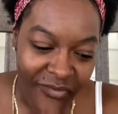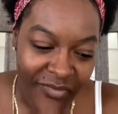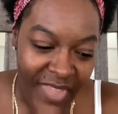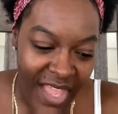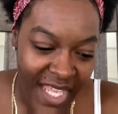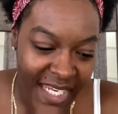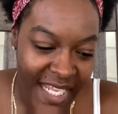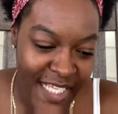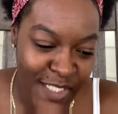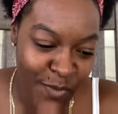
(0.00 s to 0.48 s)

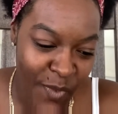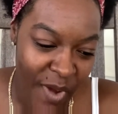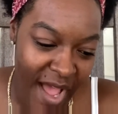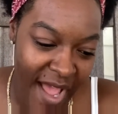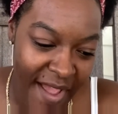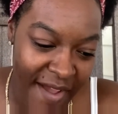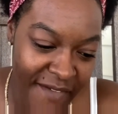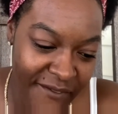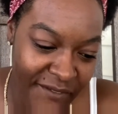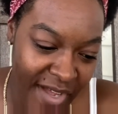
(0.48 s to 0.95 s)
That's why I
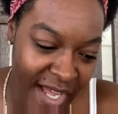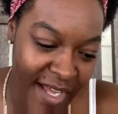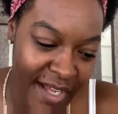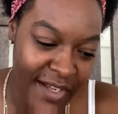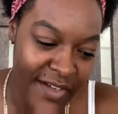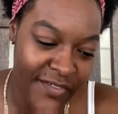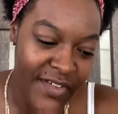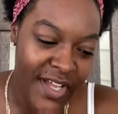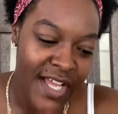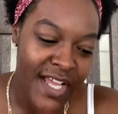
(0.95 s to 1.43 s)
have
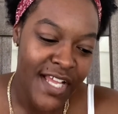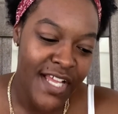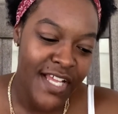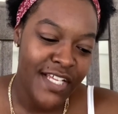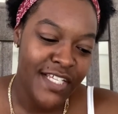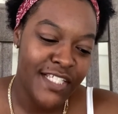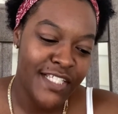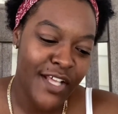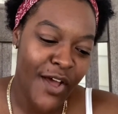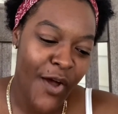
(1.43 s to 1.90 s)
5.
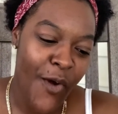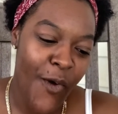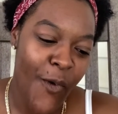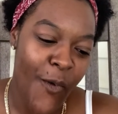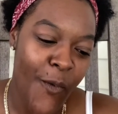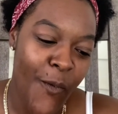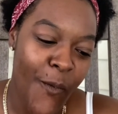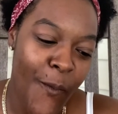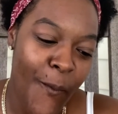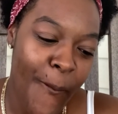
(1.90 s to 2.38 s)

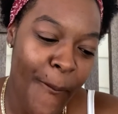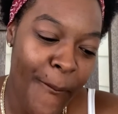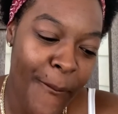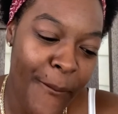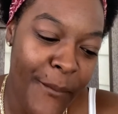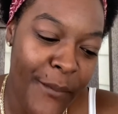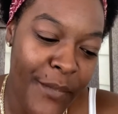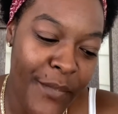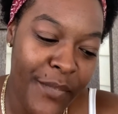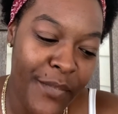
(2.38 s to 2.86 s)
So,
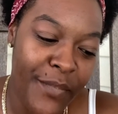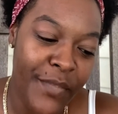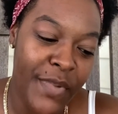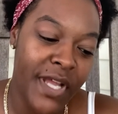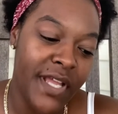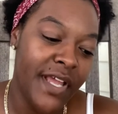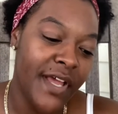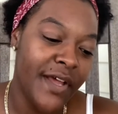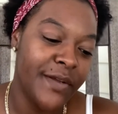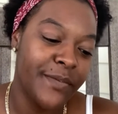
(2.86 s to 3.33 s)
but
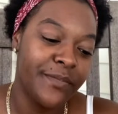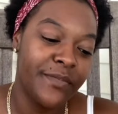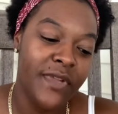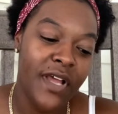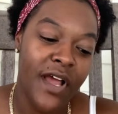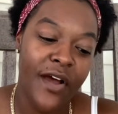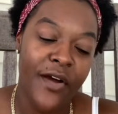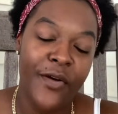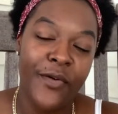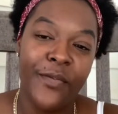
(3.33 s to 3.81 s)
yeah,
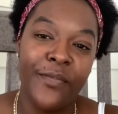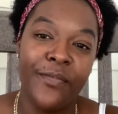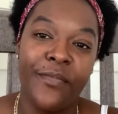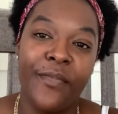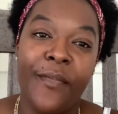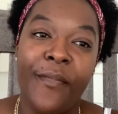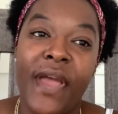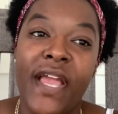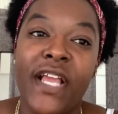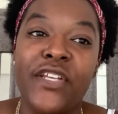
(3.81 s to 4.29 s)

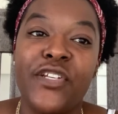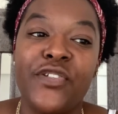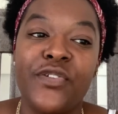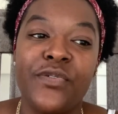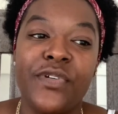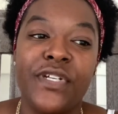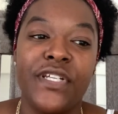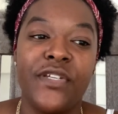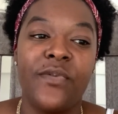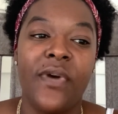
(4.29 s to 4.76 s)
make sure
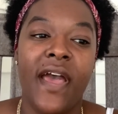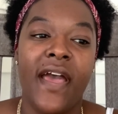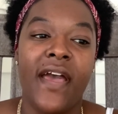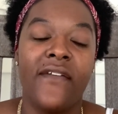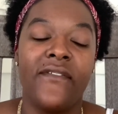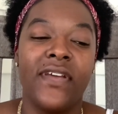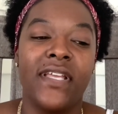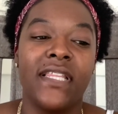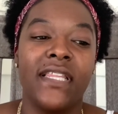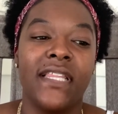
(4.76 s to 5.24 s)
you have
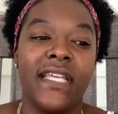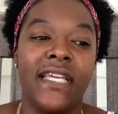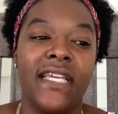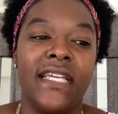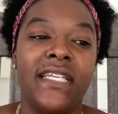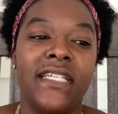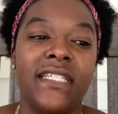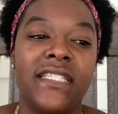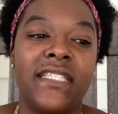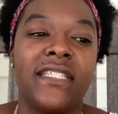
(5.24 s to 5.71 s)
at
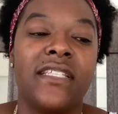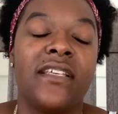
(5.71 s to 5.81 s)
least,